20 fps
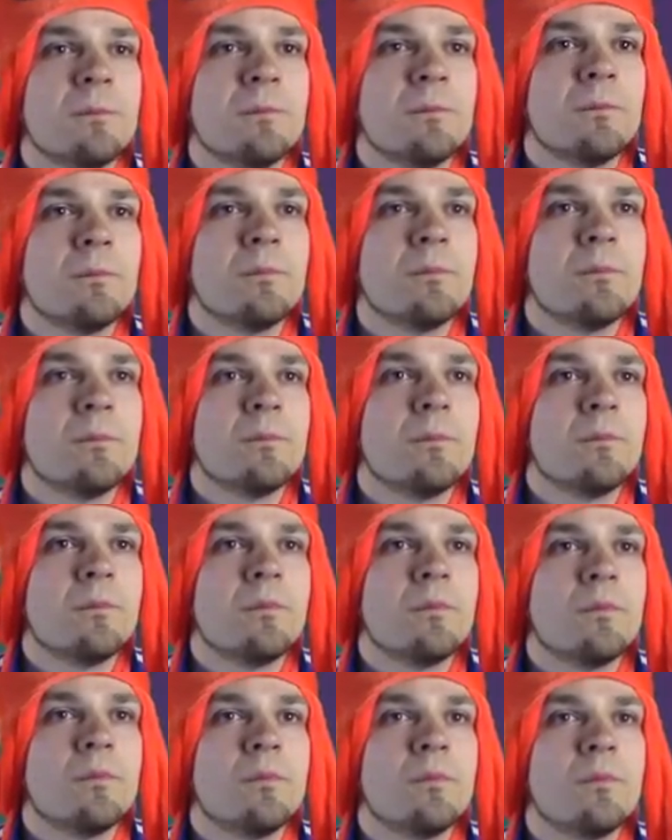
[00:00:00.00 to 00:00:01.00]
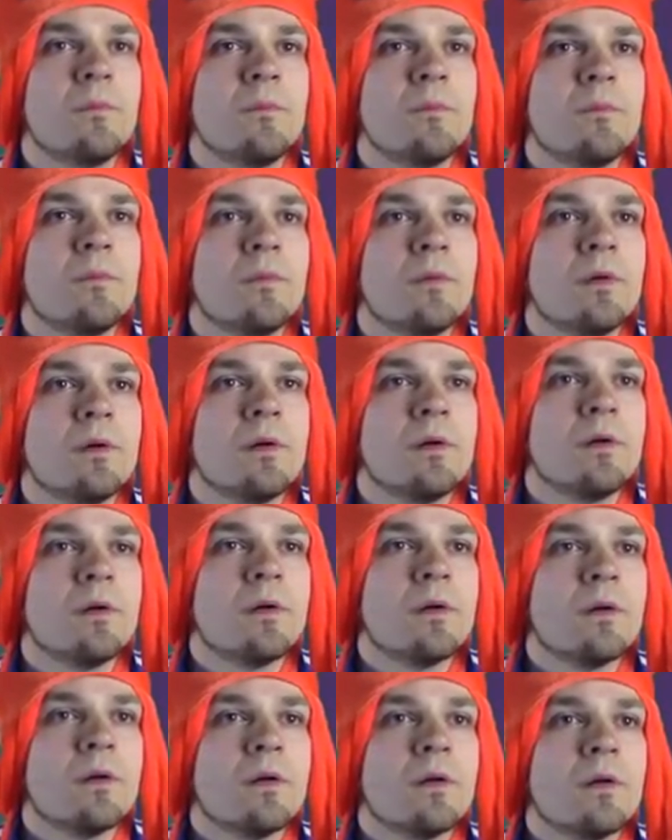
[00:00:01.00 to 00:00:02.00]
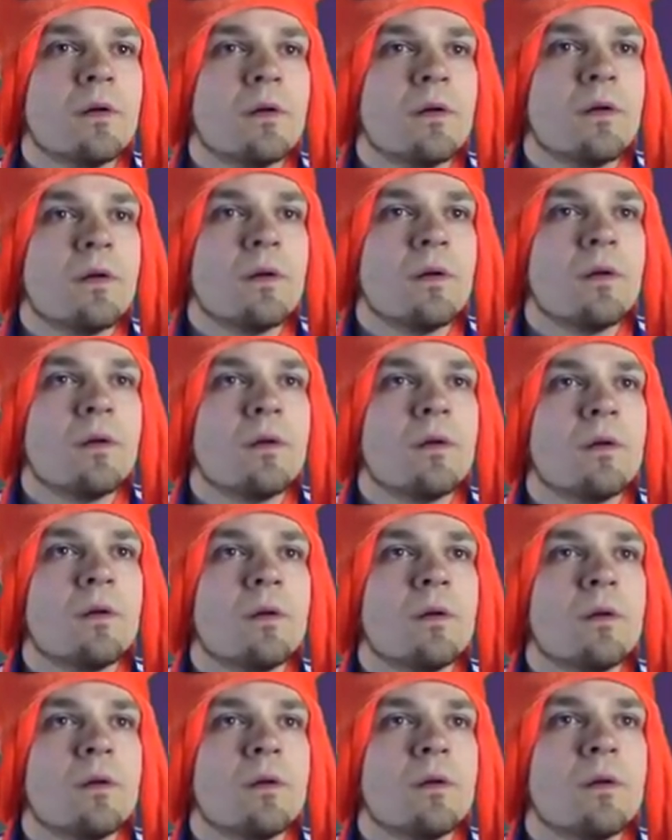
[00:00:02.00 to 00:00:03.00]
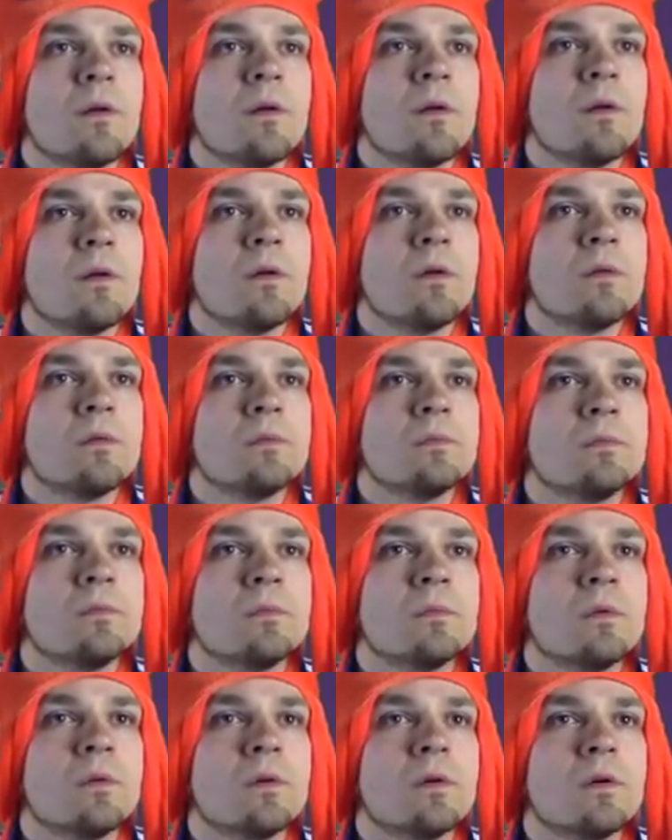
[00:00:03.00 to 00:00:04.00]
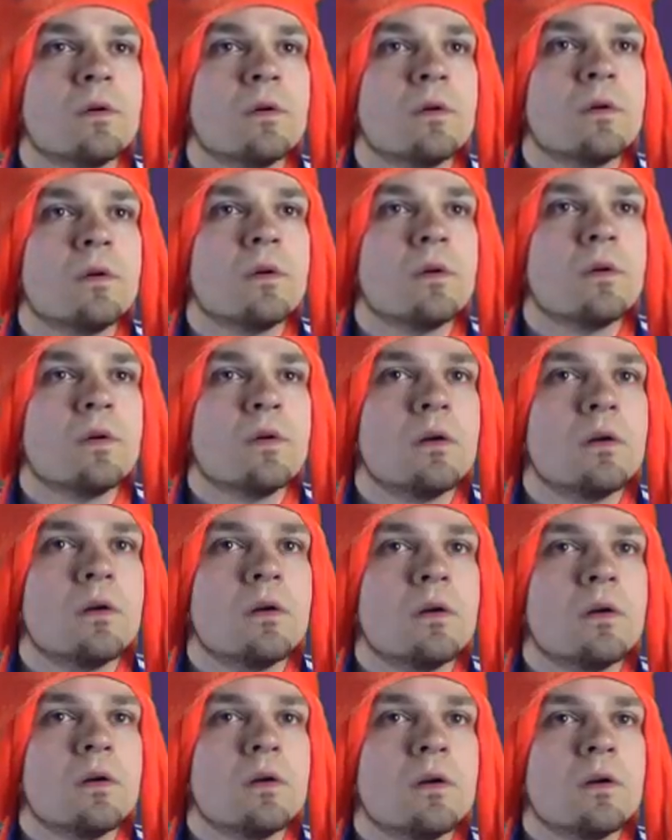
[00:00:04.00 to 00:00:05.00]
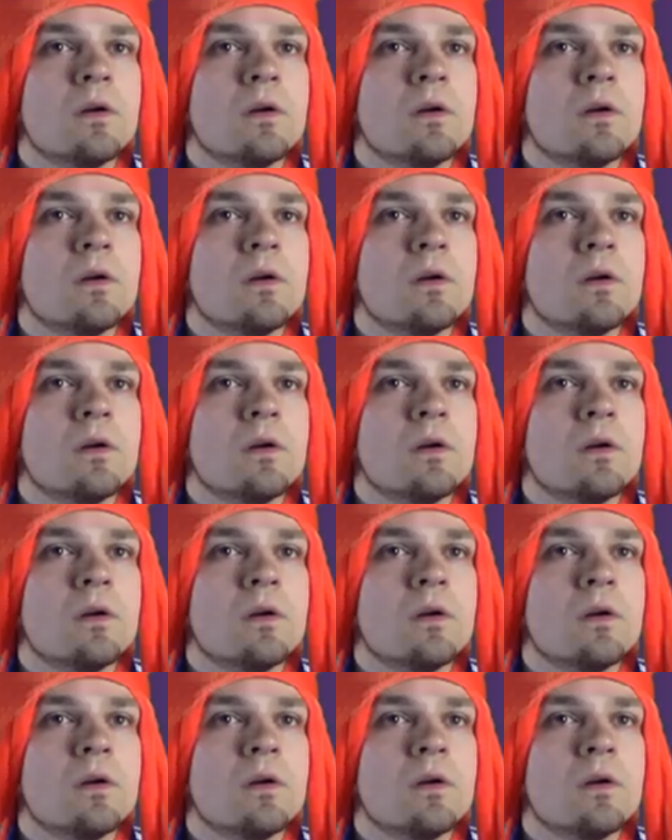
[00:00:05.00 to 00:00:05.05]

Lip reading: Nothing is said.